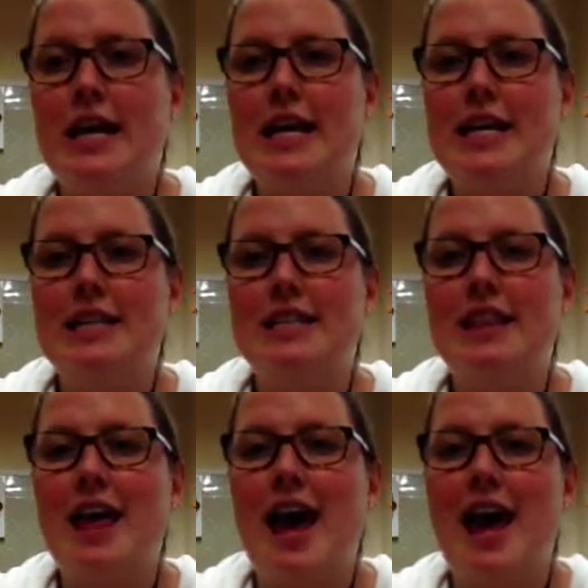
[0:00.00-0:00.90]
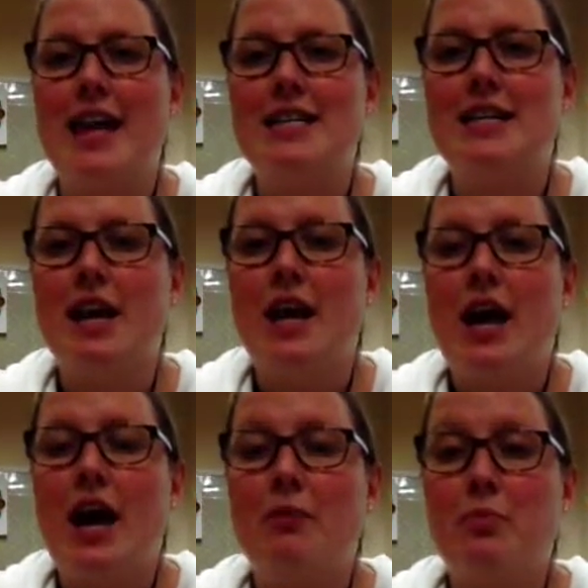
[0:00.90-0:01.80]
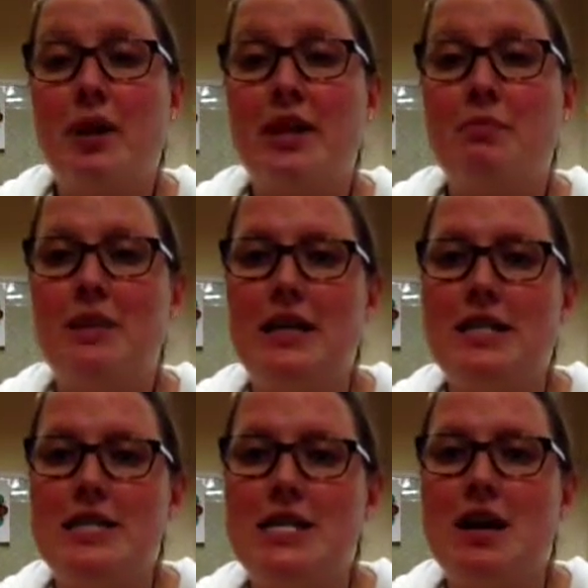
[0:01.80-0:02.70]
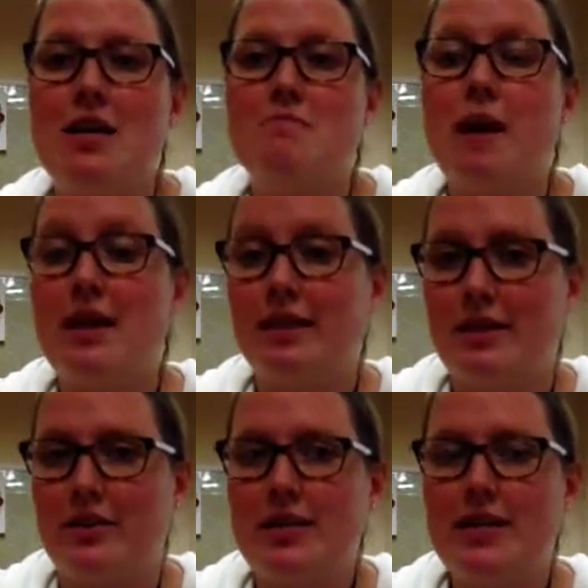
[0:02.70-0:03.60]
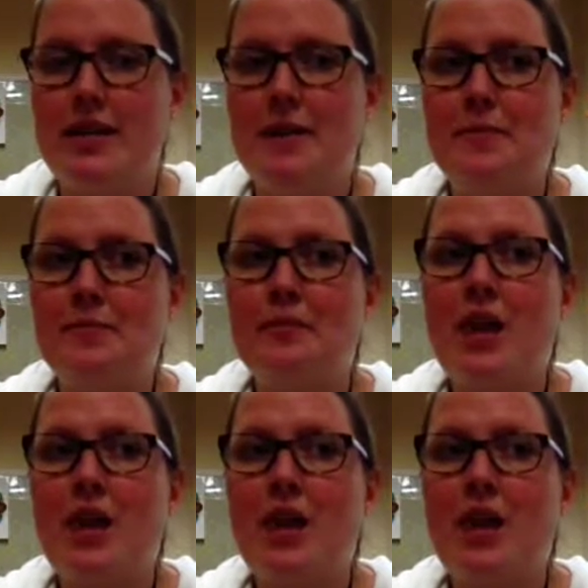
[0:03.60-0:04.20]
is that I'm running a PD on biliteracy,